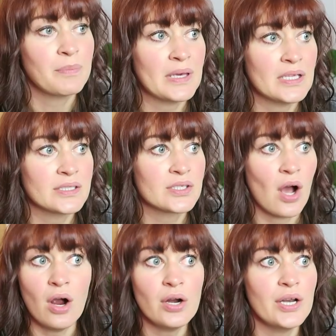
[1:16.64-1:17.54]
Beanz
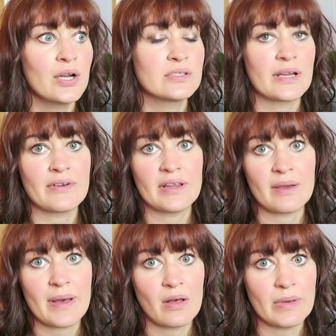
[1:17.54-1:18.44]
already knows everything
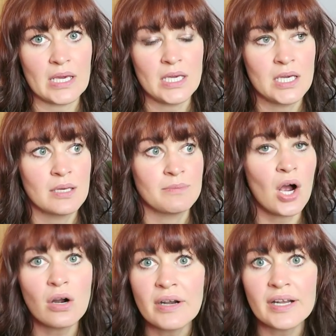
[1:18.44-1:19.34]
about me,
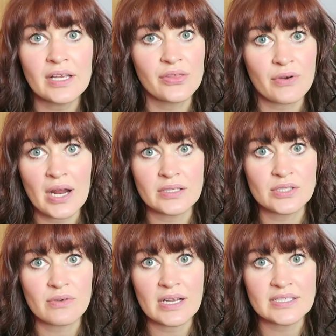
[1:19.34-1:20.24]
already threatens
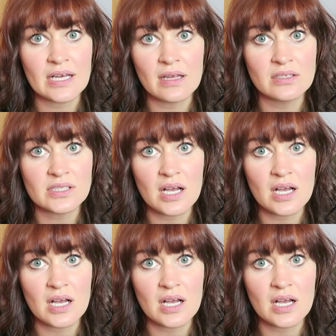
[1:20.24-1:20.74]
to write tell-alls